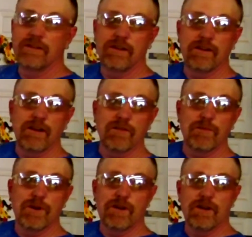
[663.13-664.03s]
then
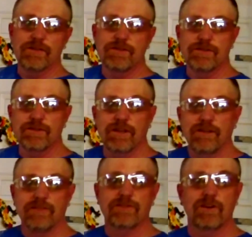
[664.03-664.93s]
everybody else you see.
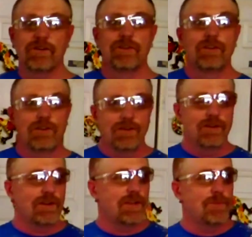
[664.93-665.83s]
So
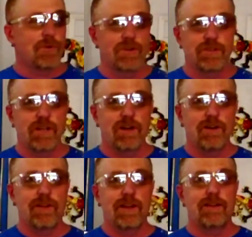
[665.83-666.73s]
again, appreciate
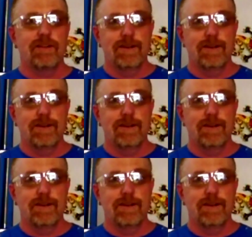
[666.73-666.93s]
all that.